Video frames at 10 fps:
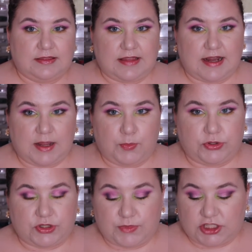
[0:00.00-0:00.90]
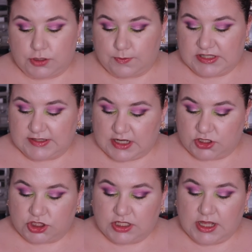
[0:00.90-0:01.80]
that I put in my Shop My
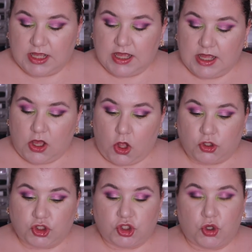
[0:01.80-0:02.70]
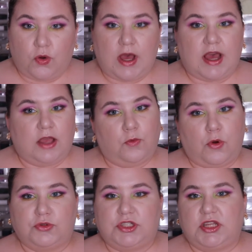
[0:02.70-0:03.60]
Stash. Also, I
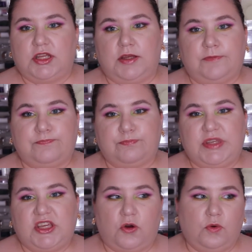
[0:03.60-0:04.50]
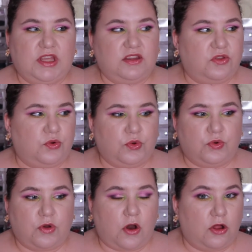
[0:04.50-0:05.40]
won't be going
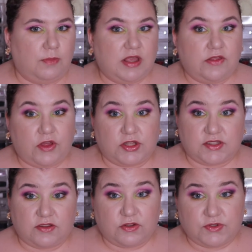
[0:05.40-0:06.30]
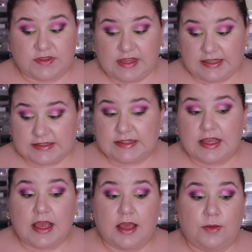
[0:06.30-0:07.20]
through all my thoughts on those things
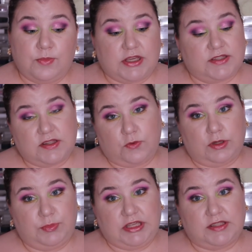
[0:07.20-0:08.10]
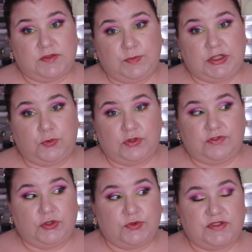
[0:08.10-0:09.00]
because there will be a speed
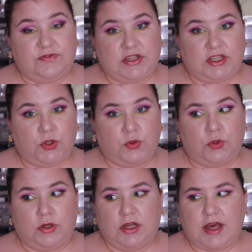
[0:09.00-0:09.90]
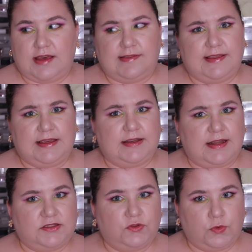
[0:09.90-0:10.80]
reviews video, I think,
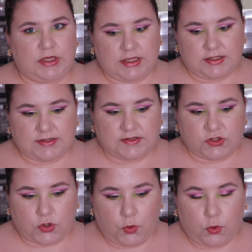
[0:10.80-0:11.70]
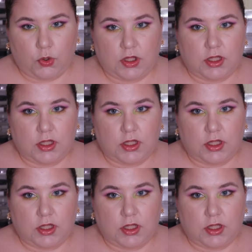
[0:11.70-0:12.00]
next week. So